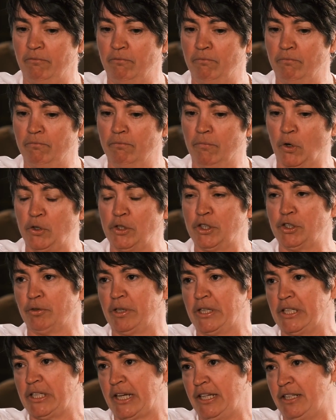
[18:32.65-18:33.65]

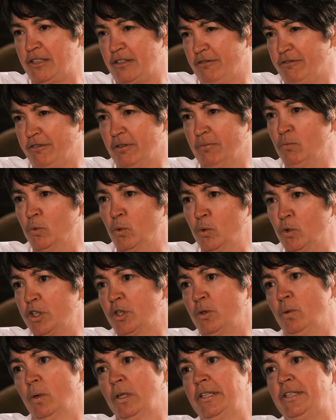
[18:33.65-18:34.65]
monitoring data from
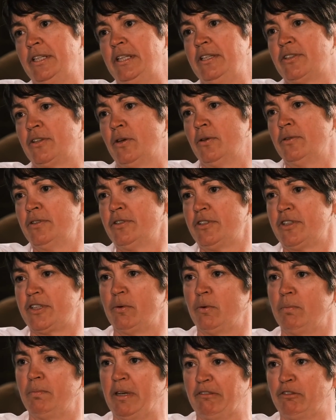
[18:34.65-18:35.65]
water quality sondes,
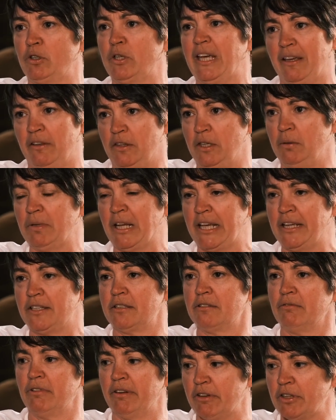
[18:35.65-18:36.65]
so a bit of kit that you place
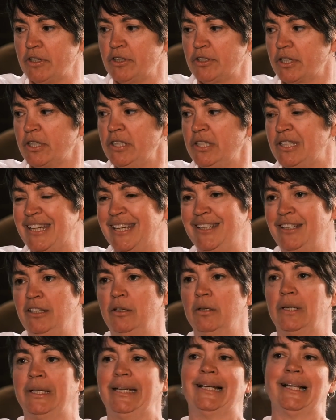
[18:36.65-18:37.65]
in the river that's
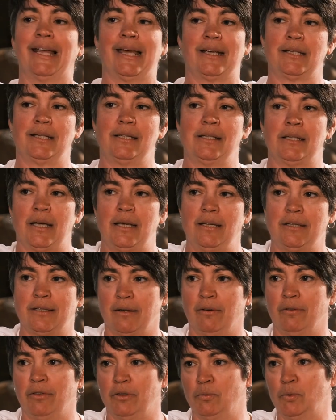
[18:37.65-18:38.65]
continually collecting
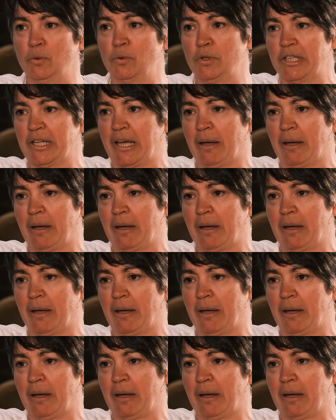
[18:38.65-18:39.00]
data on the water